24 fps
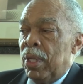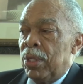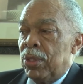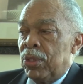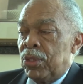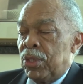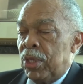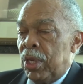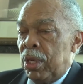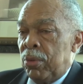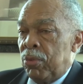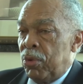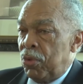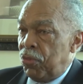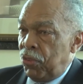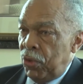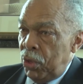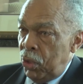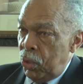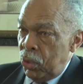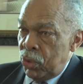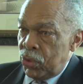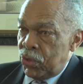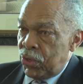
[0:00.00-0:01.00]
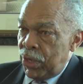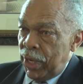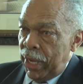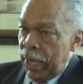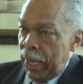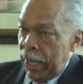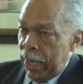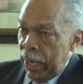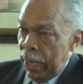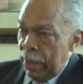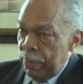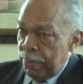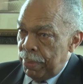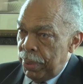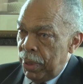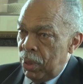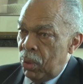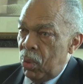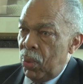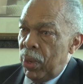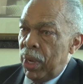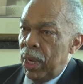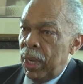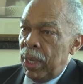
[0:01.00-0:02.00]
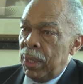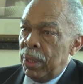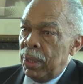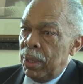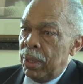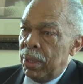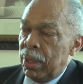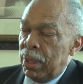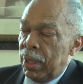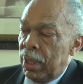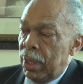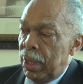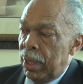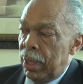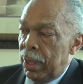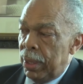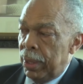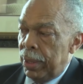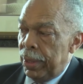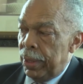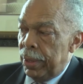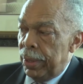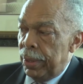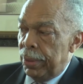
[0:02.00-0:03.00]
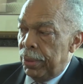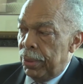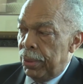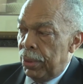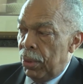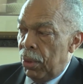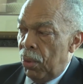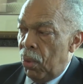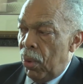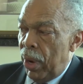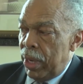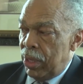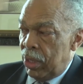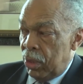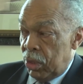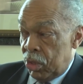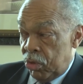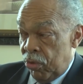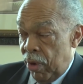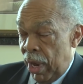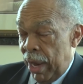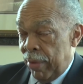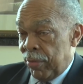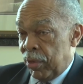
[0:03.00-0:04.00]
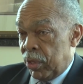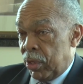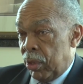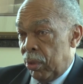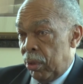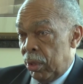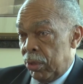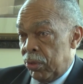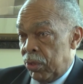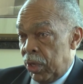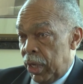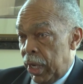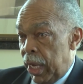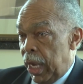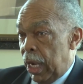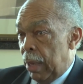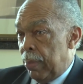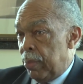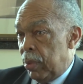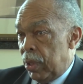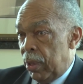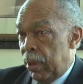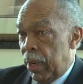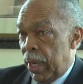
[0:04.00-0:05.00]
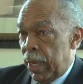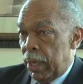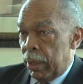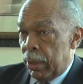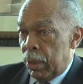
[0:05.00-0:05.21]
She refused to get up when what the driver told us to get up, you gotta